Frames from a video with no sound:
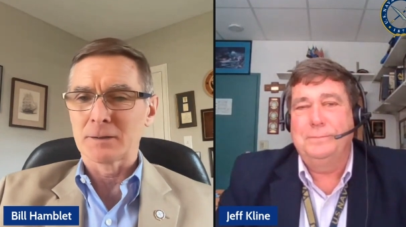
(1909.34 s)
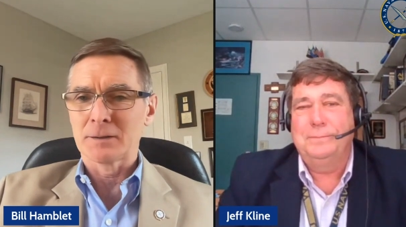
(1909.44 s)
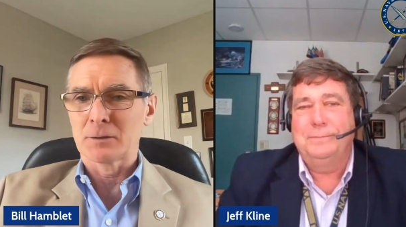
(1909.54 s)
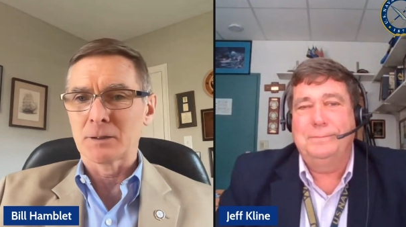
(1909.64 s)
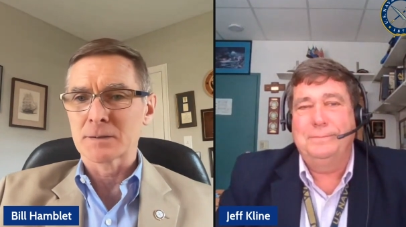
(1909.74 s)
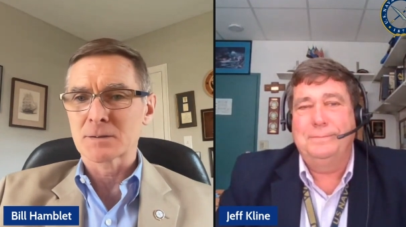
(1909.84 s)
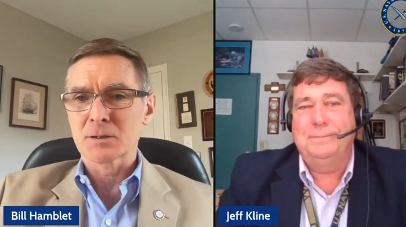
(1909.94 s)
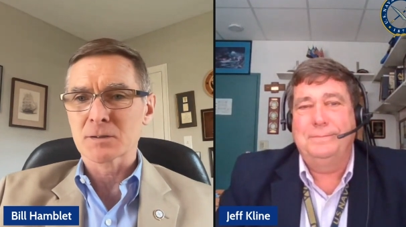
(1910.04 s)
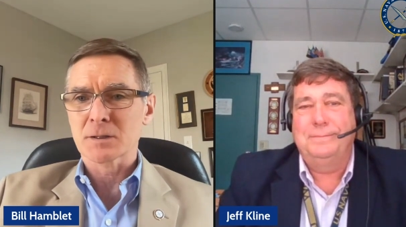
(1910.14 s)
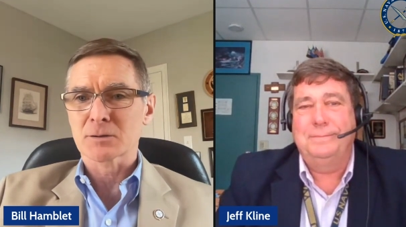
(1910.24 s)
Speaker 1: you know, is
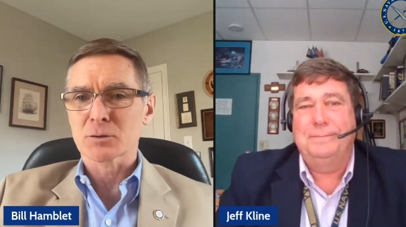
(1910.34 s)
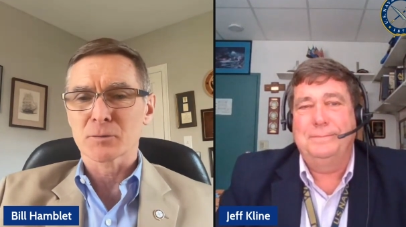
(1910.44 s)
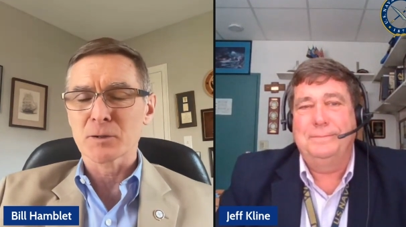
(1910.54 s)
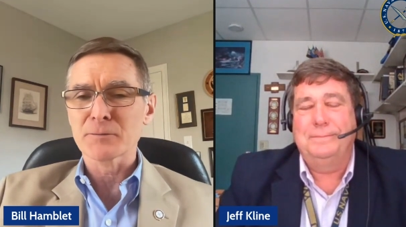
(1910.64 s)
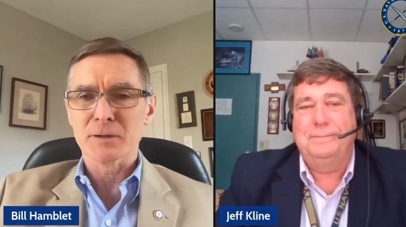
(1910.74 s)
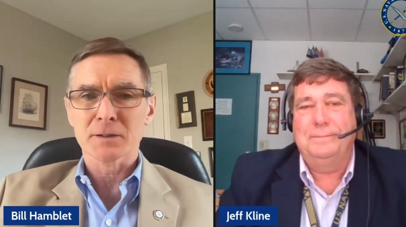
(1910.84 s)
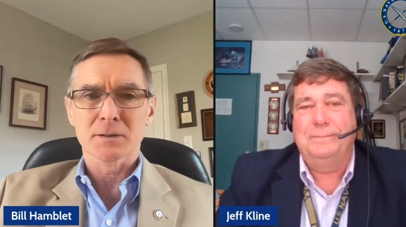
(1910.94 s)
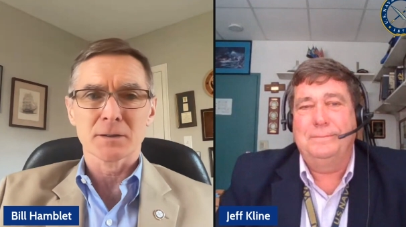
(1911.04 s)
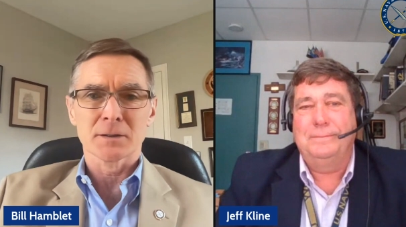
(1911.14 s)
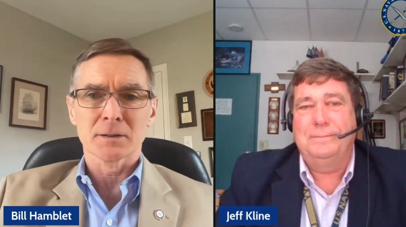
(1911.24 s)
just a
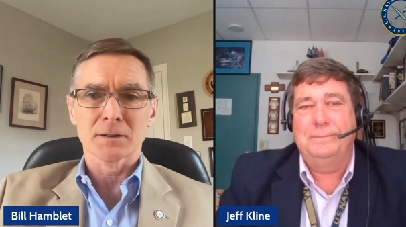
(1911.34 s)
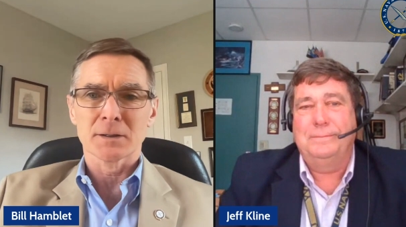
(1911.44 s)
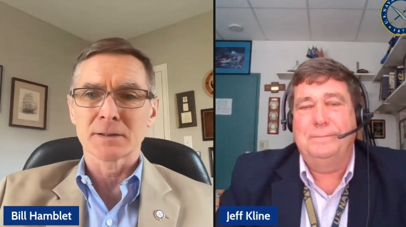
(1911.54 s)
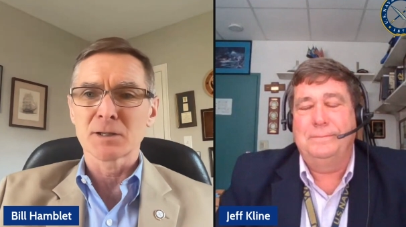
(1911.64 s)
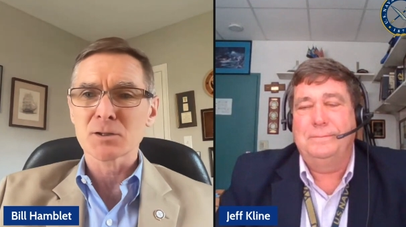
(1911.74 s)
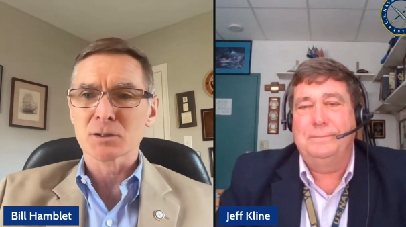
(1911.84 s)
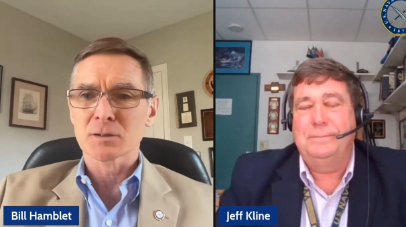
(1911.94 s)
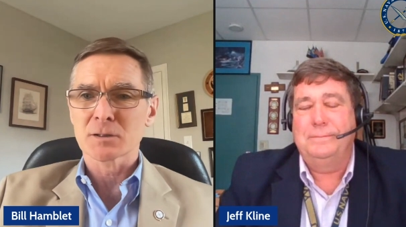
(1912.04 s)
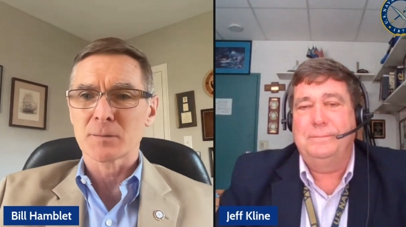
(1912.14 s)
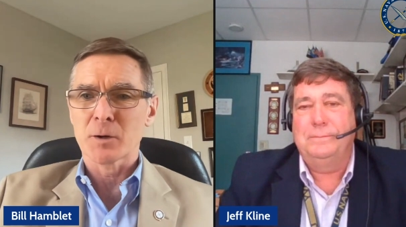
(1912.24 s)
terrific
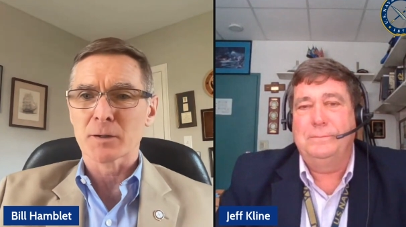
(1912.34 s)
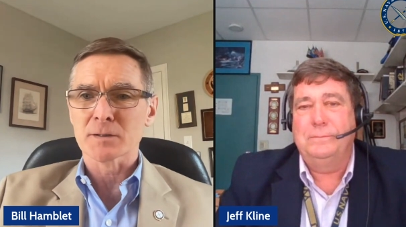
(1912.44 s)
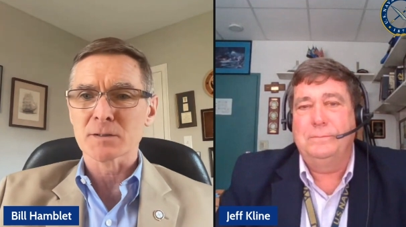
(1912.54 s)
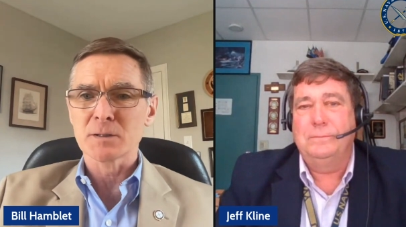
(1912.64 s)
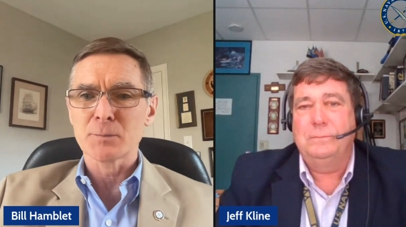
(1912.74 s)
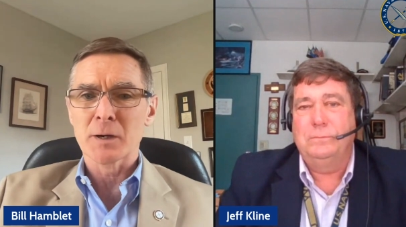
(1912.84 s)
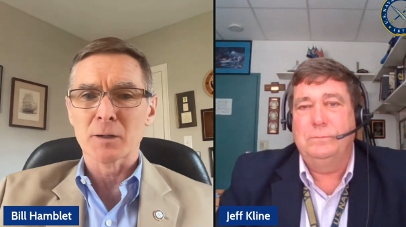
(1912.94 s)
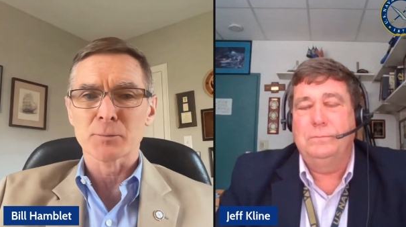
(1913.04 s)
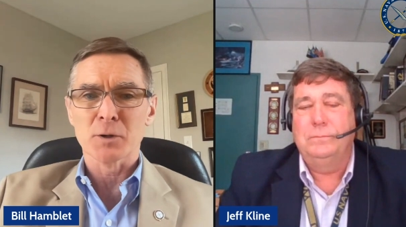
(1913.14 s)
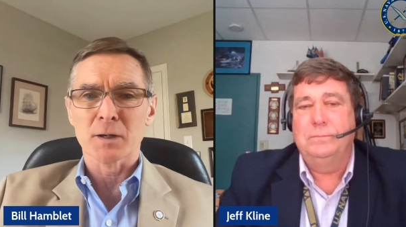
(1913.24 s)
addition to the American Sea
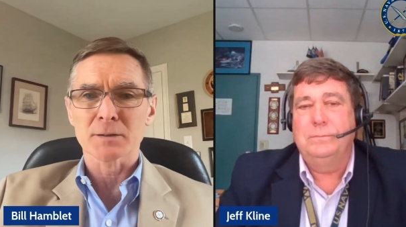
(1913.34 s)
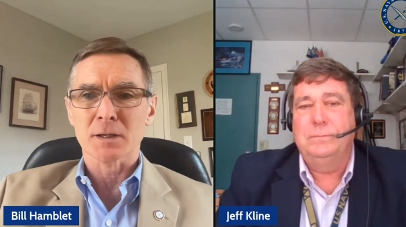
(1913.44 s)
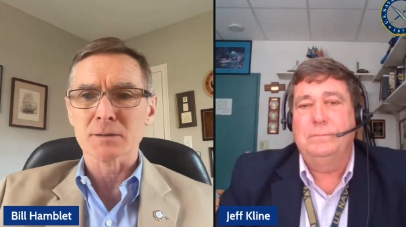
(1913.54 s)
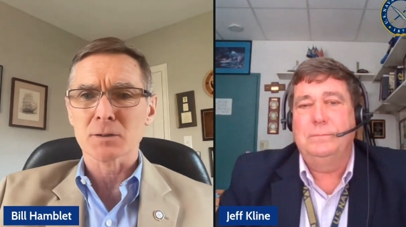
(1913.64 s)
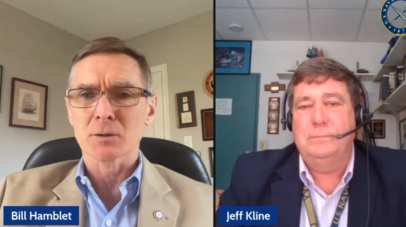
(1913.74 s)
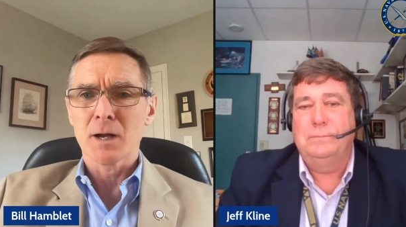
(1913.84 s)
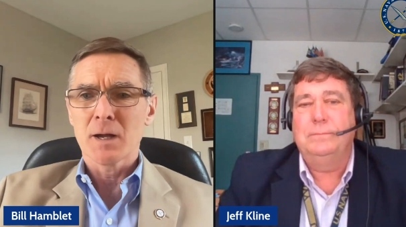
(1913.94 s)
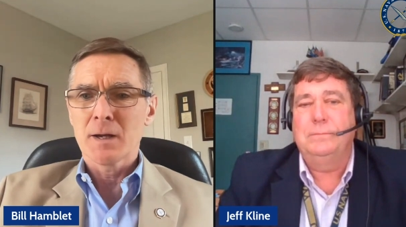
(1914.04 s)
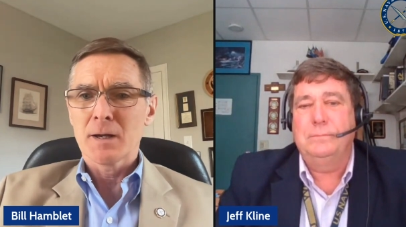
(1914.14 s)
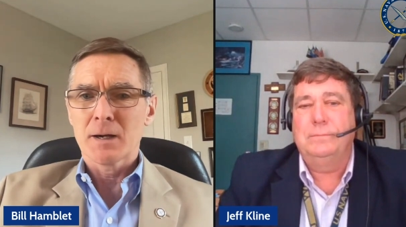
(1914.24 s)
Power Project. So
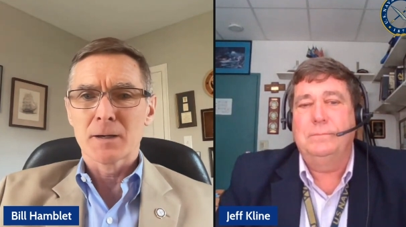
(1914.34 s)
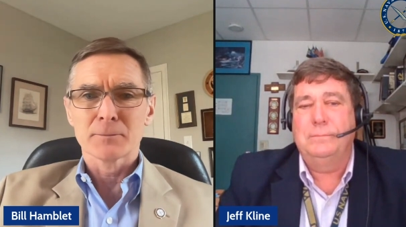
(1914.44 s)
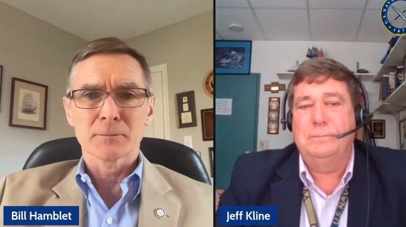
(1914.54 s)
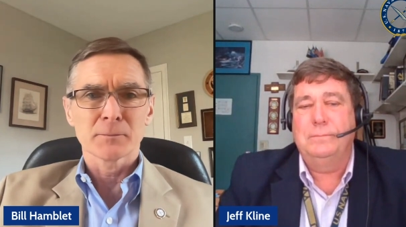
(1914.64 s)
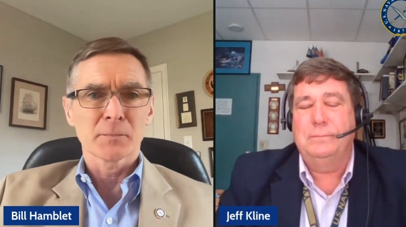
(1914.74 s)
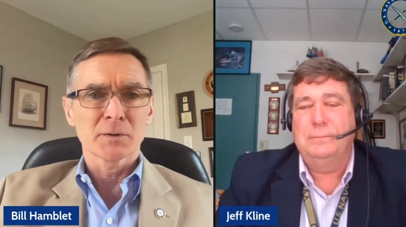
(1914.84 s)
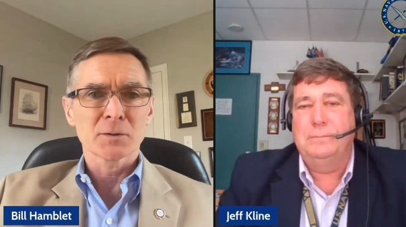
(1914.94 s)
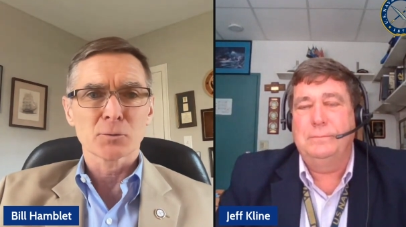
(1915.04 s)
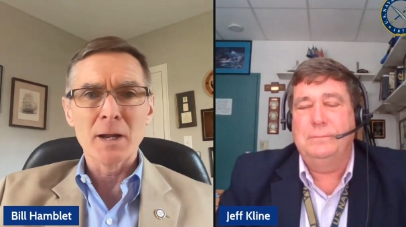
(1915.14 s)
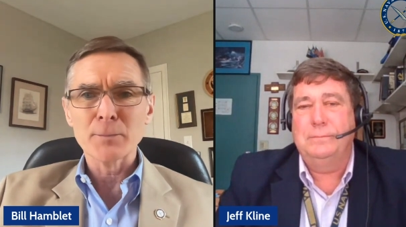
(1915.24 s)

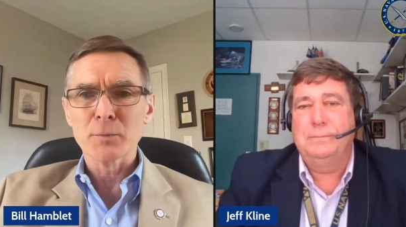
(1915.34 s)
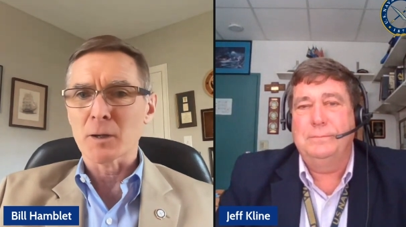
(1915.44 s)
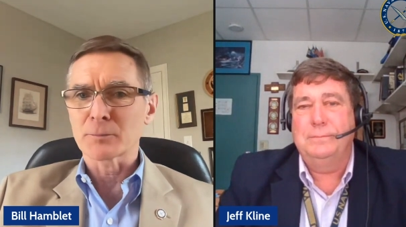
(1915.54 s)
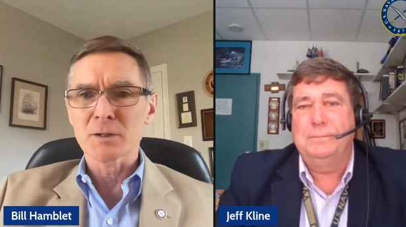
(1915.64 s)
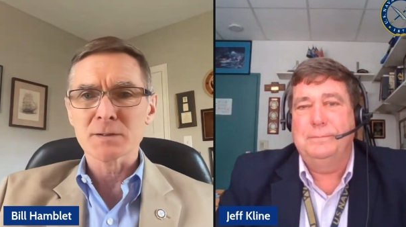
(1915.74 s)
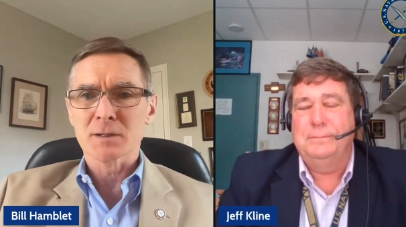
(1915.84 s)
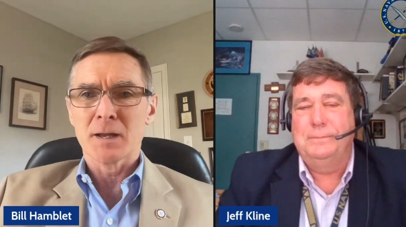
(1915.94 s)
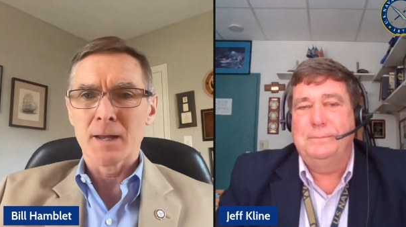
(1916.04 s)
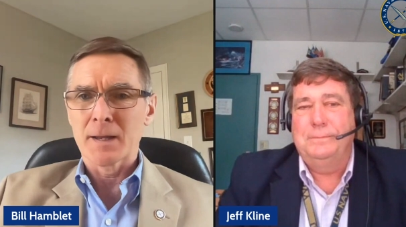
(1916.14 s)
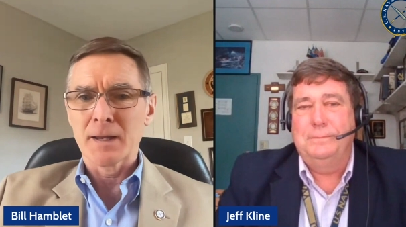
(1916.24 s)
to wrap up, just
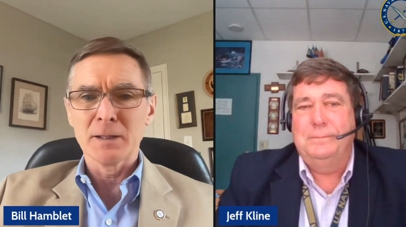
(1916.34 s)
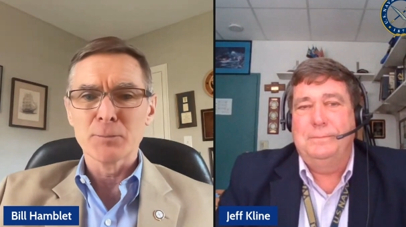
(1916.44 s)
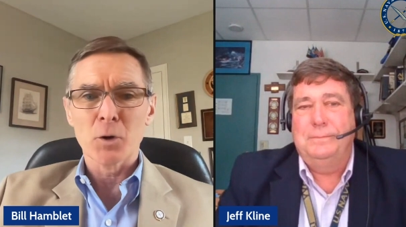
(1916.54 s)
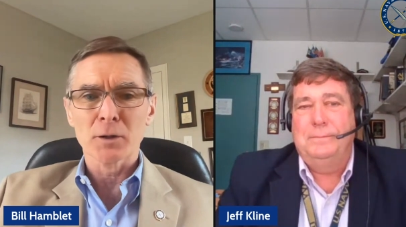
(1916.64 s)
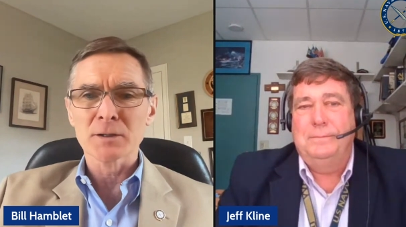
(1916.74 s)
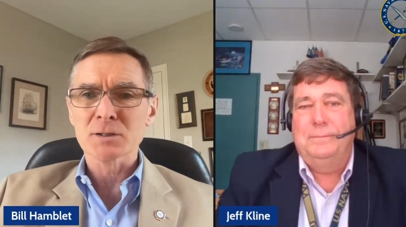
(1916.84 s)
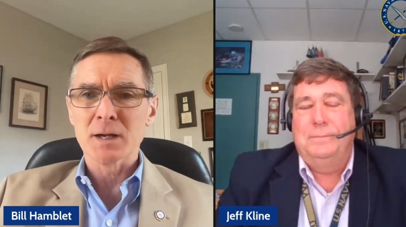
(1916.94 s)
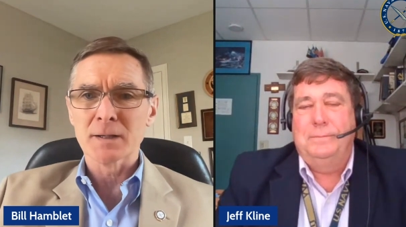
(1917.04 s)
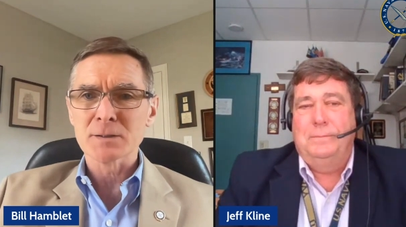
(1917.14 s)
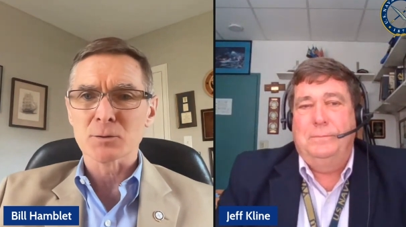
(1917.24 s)
any parting
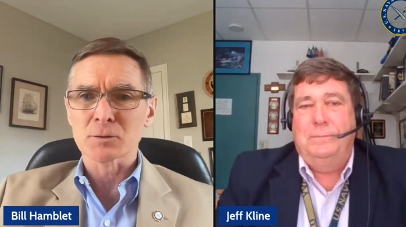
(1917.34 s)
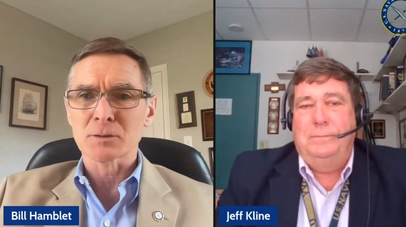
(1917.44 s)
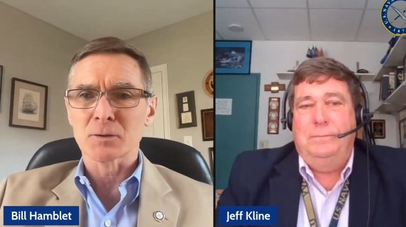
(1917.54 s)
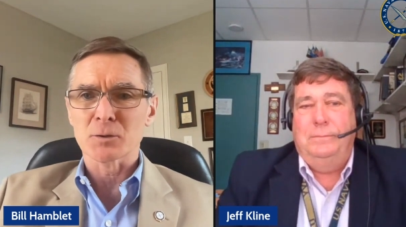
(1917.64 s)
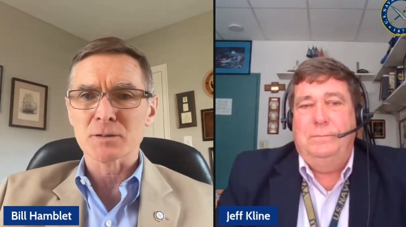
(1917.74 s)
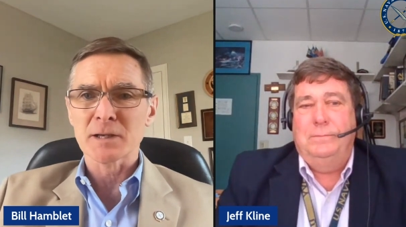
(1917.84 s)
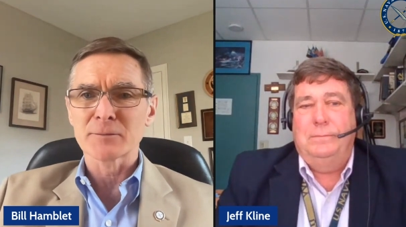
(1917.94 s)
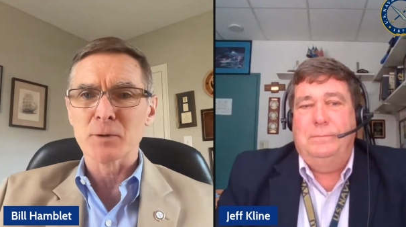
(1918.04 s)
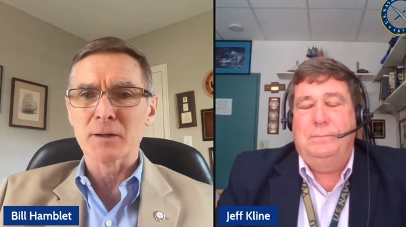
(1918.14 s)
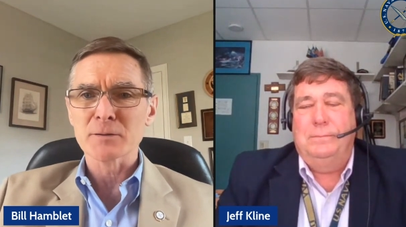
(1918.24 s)
shots or
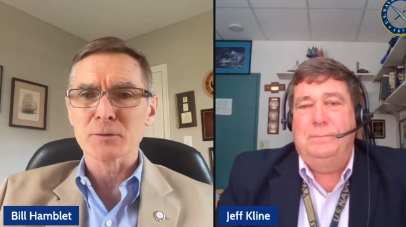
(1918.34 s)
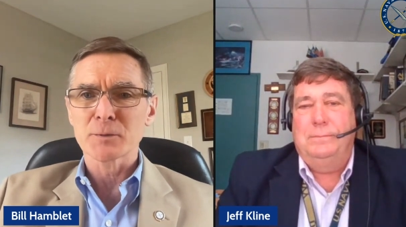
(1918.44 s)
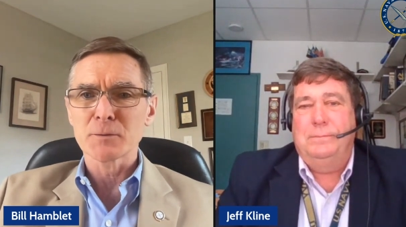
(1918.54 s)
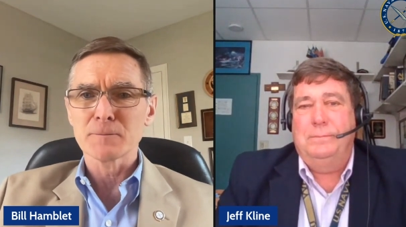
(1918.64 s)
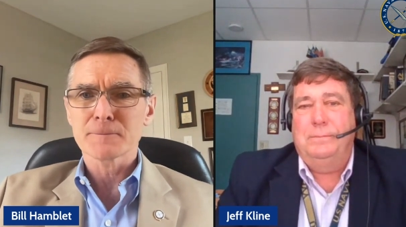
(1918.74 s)
saved rounds from you?